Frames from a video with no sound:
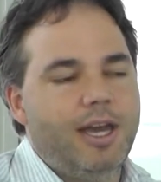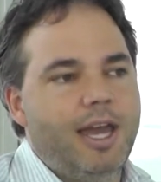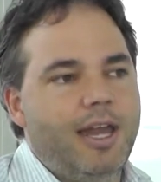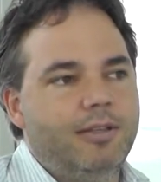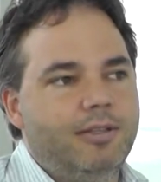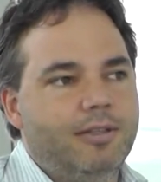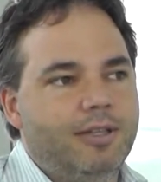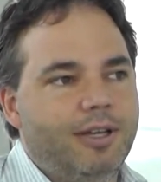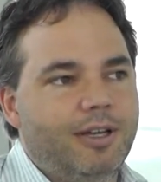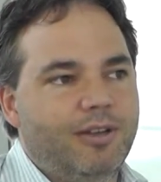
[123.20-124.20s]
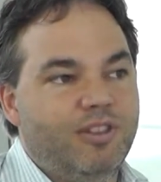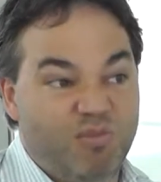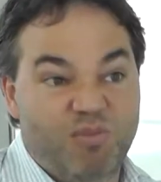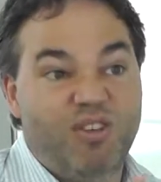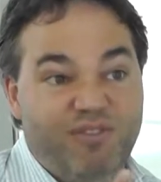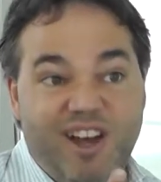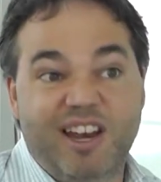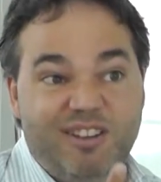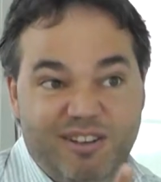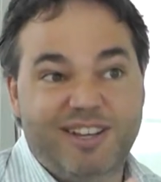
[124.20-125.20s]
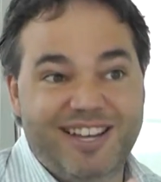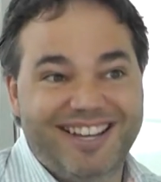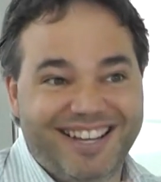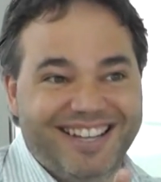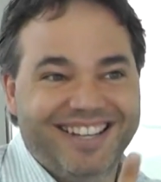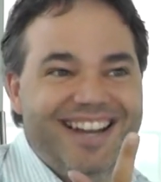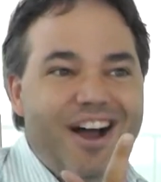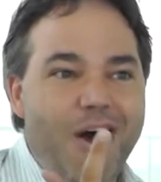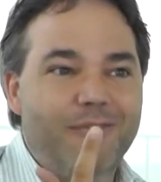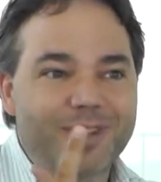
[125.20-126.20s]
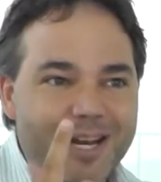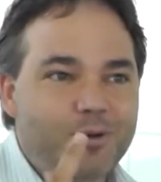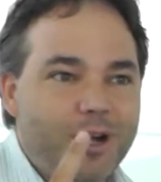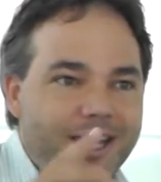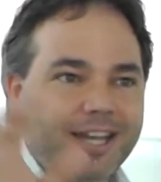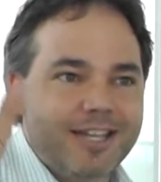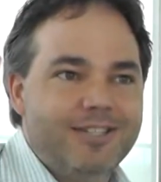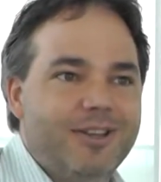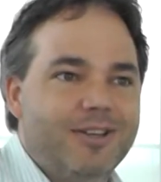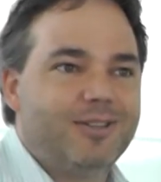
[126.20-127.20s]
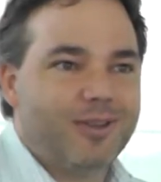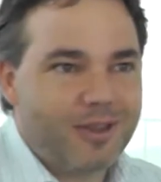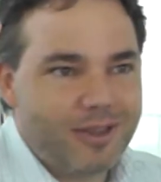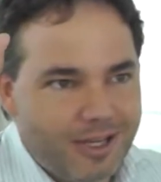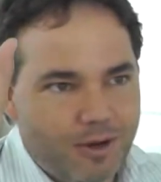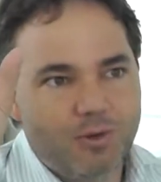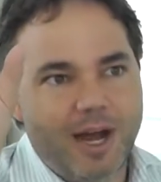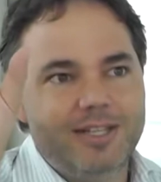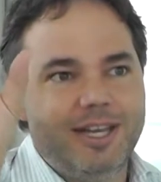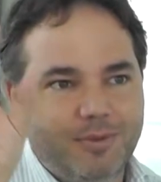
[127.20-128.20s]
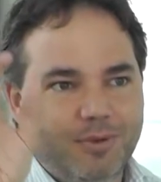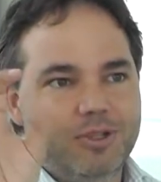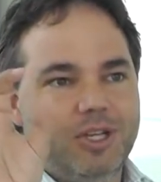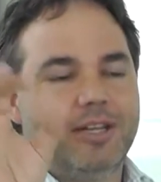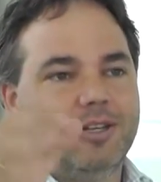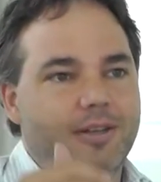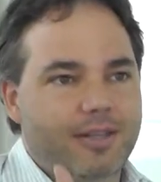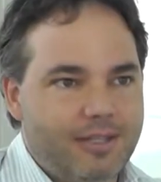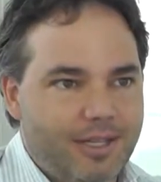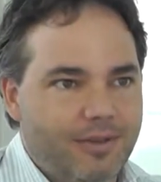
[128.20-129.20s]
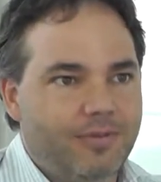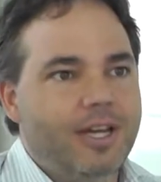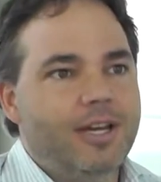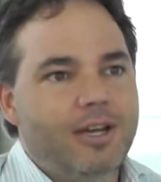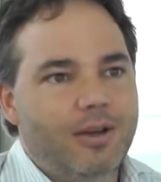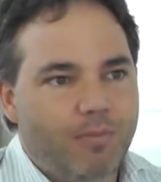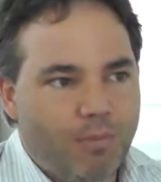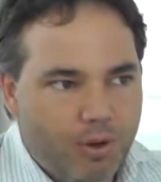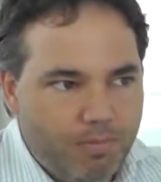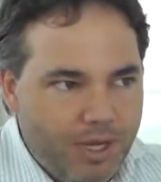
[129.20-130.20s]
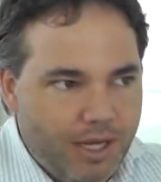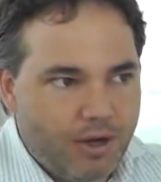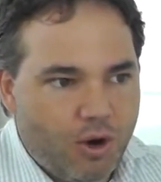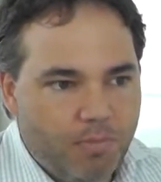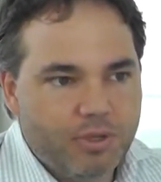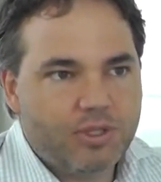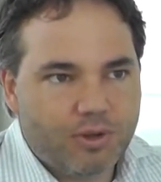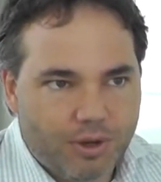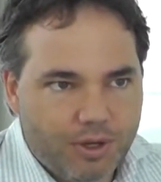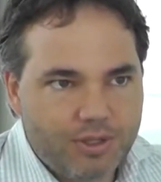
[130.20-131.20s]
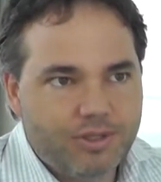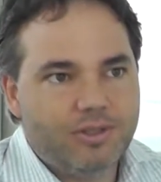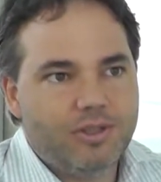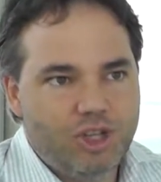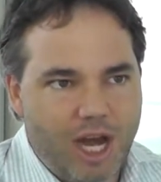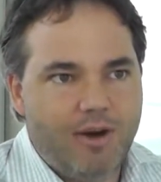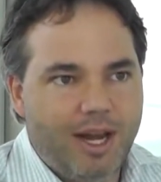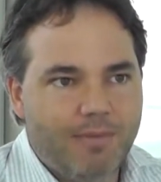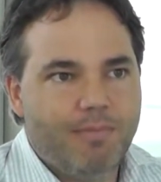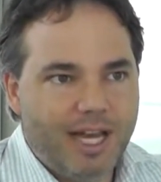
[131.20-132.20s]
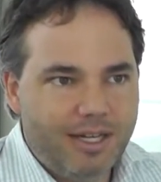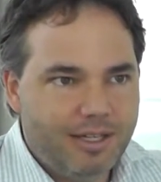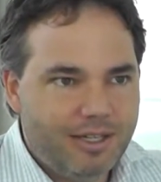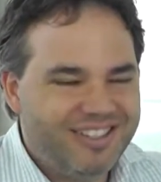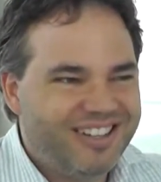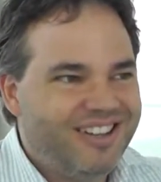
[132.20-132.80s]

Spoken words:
and the more fun of networking is the right hand approach, like in the sense of more being open source, sharing minded.